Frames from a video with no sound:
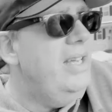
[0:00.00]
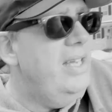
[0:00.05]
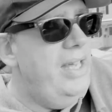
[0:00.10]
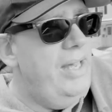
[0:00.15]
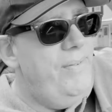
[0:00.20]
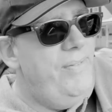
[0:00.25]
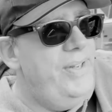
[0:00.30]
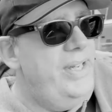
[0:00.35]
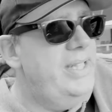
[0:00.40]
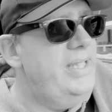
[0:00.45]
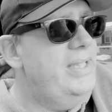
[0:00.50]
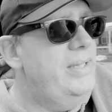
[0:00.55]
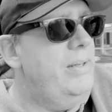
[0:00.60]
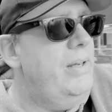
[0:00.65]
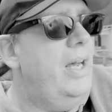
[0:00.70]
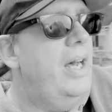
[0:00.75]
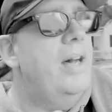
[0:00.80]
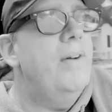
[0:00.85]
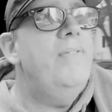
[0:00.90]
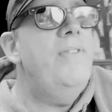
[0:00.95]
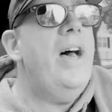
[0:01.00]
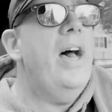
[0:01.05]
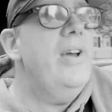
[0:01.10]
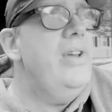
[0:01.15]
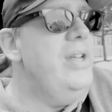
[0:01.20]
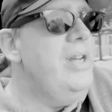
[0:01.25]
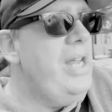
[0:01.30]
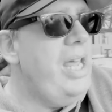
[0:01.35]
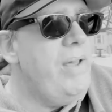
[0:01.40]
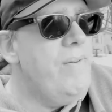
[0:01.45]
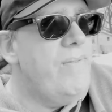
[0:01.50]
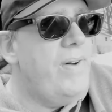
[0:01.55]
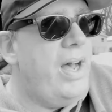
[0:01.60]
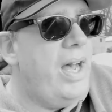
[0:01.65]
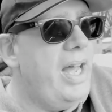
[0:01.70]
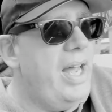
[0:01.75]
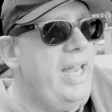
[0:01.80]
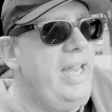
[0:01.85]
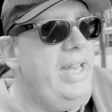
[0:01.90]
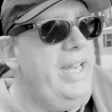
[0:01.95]
If it's value
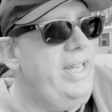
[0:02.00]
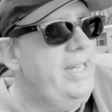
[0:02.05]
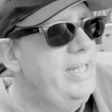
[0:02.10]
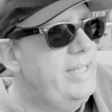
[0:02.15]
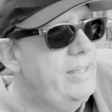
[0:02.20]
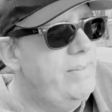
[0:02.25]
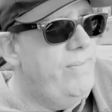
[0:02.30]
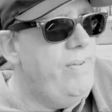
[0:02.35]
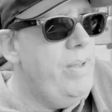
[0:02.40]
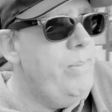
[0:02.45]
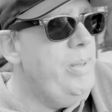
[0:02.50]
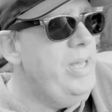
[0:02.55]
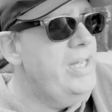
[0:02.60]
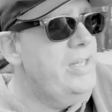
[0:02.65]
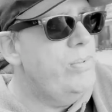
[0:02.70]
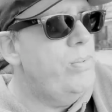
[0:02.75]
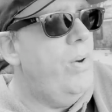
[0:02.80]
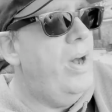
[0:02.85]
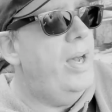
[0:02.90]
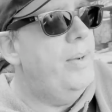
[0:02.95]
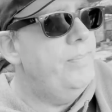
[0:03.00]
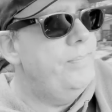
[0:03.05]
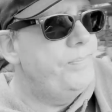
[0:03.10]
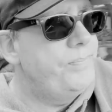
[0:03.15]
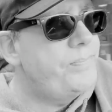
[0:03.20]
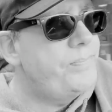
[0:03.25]
DeFi, it's VB Swap.